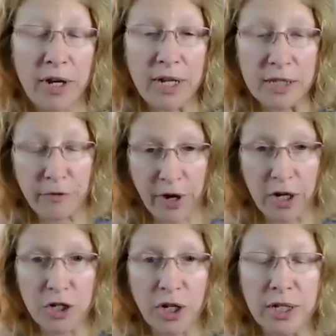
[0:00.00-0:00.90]
body's
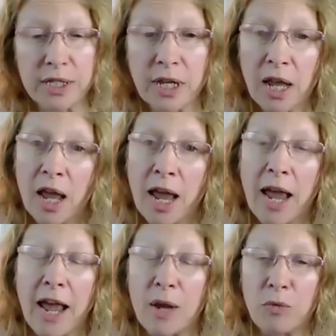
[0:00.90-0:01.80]
functions.
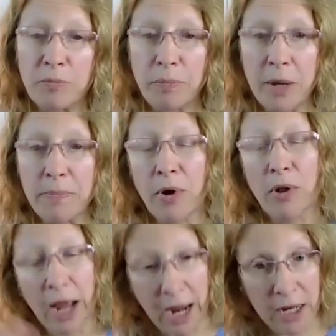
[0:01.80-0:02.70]
And with
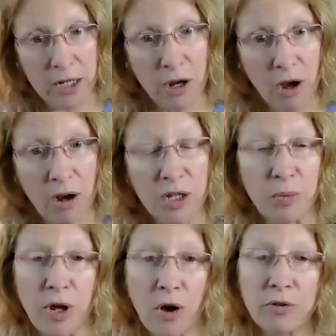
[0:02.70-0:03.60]
people and
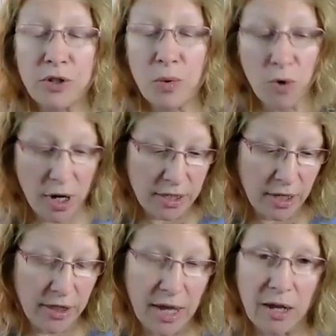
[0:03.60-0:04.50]
dogs, we also want
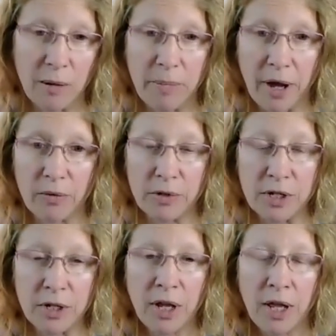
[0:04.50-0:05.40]
to think
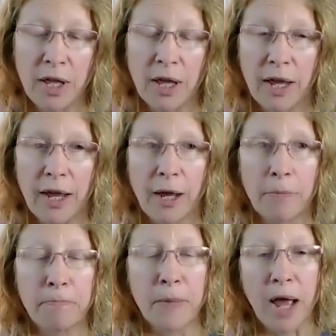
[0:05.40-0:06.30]
about
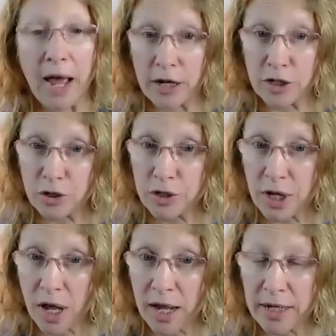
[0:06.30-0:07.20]

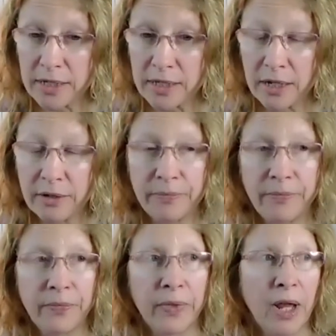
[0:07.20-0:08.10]
exercise
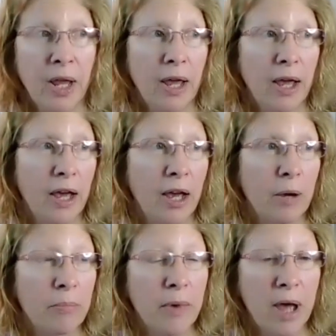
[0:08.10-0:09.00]

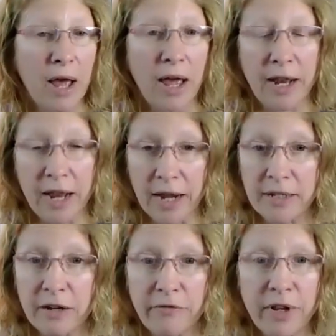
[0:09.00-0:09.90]
and
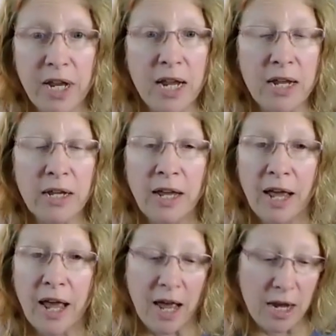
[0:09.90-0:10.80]
activity
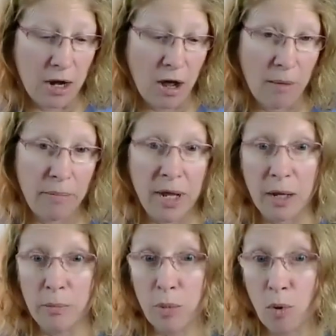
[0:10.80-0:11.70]
and not
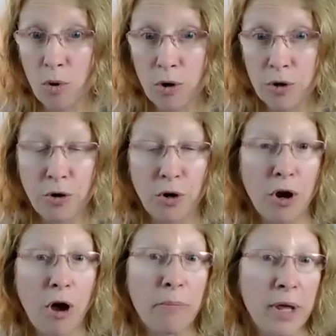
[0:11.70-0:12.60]
being bored or
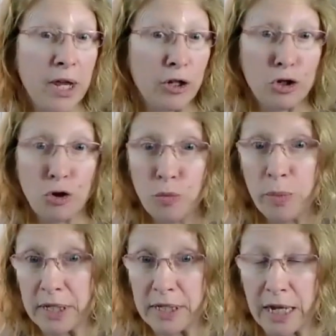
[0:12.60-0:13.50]
not being too
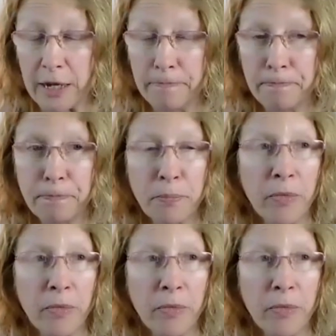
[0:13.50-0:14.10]
busy.